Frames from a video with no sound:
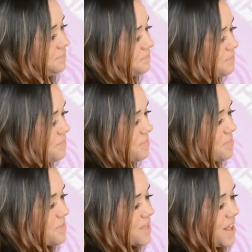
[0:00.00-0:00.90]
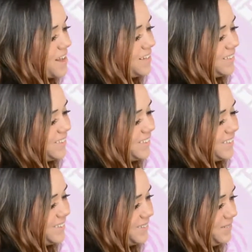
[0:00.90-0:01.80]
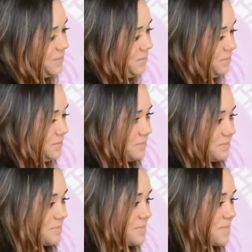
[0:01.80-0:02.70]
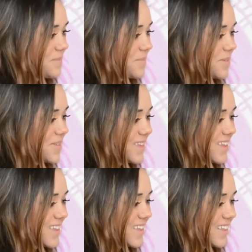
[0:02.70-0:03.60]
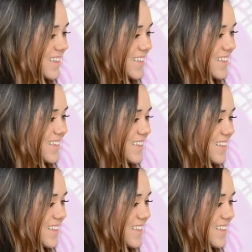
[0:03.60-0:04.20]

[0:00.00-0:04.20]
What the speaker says: (not speaking)